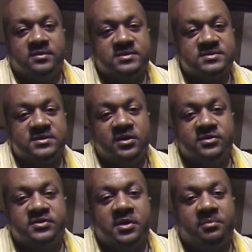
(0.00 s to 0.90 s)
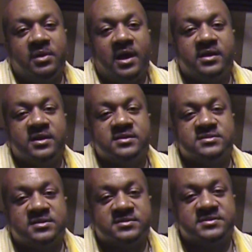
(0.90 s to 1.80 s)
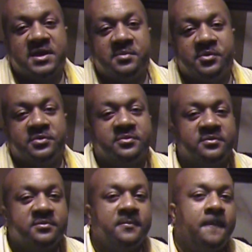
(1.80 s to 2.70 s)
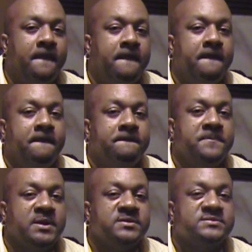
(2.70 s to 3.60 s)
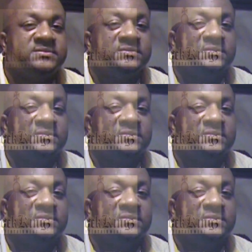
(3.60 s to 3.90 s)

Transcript: This is Lil Deal Blockkingz Entertainment. Peace.